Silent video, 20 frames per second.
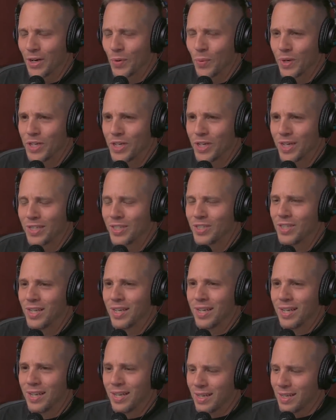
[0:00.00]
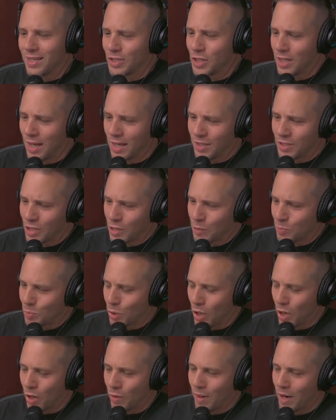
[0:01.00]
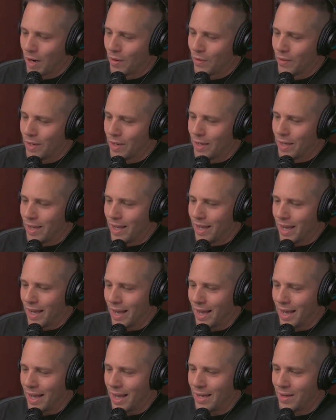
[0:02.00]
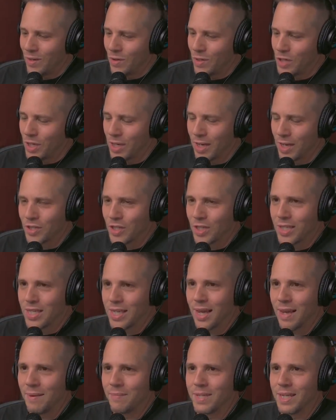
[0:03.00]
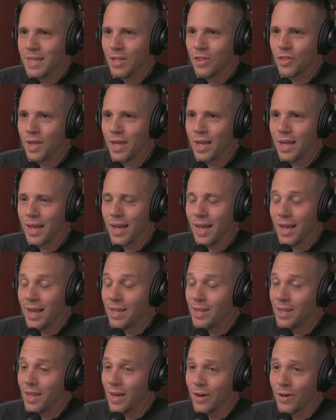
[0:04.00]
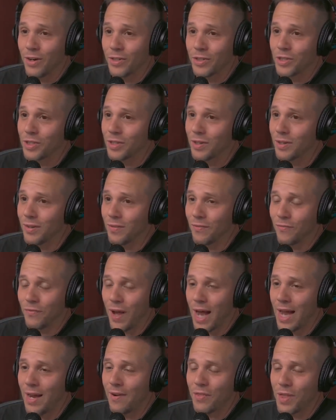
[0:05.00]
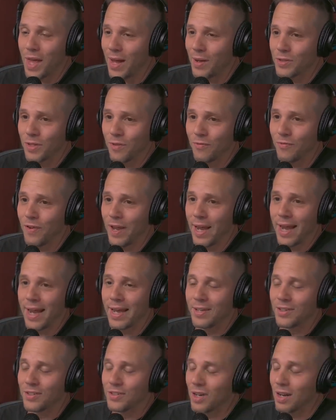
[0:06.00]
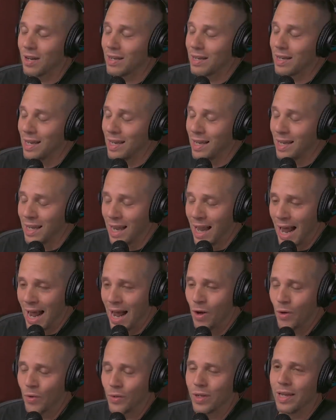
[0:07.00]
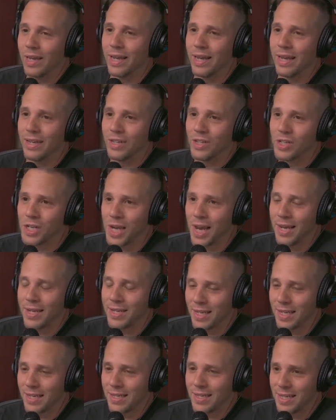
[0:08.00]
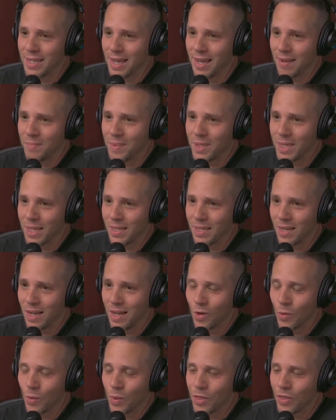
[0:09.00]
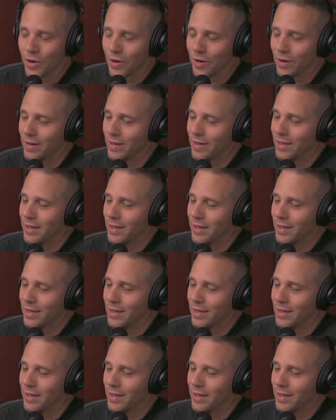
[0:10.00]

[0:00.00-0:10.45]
which yeah. is she does this promo, and she does a D M D thing, and there's five thousand fans loudly chanting D M D along with her.